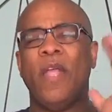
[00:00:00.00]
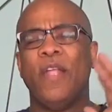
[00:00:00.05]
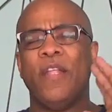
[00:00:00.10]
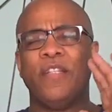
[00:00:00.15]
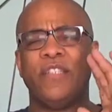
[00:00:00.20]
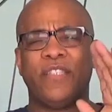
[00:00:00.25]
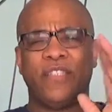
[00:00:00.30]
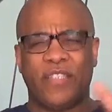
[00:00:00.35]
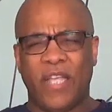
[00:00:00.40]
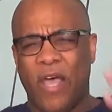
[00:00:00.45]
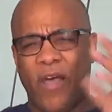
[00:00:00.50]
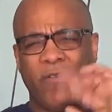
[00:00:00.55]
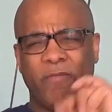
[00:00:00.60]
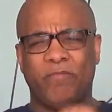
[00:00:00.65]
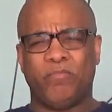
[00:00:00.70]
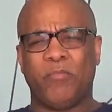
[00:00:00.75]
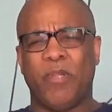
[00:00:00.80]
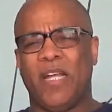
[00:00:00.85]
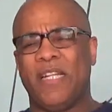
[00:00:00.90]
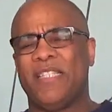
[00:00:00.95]
So,
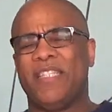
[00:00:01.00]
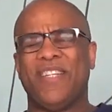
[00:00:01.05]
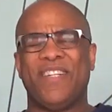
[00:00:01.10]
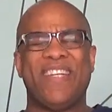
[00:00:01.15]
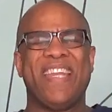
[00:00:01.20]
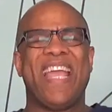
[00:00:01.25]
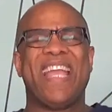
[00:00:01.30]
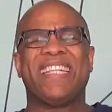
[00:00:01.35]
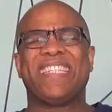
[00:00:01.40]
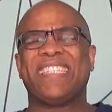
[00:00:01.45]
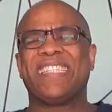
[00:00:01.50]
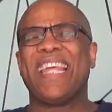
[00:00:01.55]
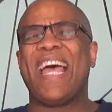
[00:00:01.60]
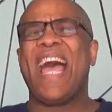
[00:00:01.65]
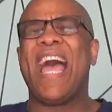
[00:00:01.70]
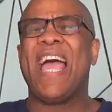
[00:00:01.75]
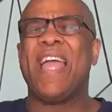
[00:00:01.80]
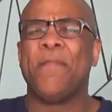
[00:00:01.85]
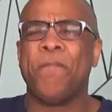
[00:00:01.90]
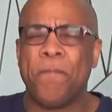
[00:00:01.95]
until next
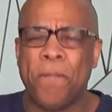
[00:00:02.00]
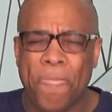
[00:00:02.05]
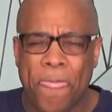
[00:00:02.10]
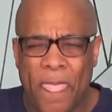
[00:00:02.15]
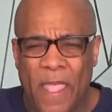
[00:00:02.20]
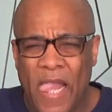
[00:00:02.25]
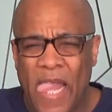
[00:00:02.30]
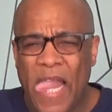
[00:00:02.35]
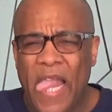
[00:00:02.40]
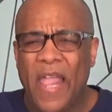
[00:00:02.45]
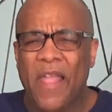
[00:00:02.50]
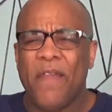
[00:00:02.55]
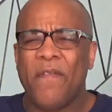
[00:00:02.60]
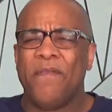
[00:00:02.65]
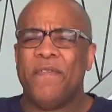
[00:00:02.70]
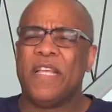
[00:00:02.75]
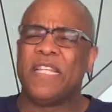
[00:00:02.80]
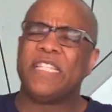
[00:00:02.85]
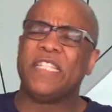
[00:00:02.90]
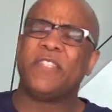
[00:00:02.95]
time,
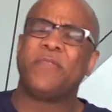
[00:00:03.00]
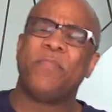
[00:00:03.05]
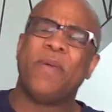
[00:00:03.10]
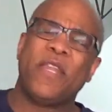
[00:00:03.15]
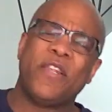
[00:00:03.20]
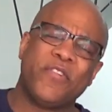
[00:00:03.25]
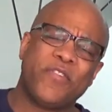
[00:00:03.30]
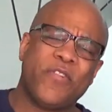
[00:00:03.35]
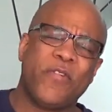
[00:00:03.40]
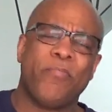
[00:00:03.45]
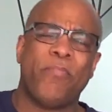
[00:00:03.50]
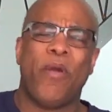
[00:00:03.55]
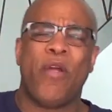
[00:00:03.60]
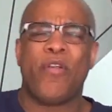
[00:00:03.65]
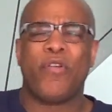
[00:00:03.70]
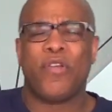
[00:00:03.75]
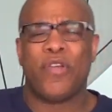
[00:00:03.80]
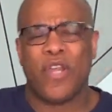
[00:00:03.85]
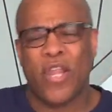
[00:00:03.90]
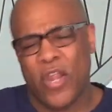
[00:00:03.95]
this is Minister
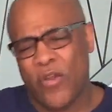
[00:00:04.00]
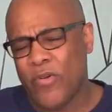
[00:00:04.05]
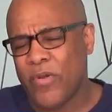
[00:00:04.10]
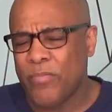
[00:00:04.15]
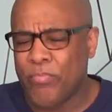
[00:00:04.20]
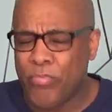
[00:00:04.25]
Barton Aaron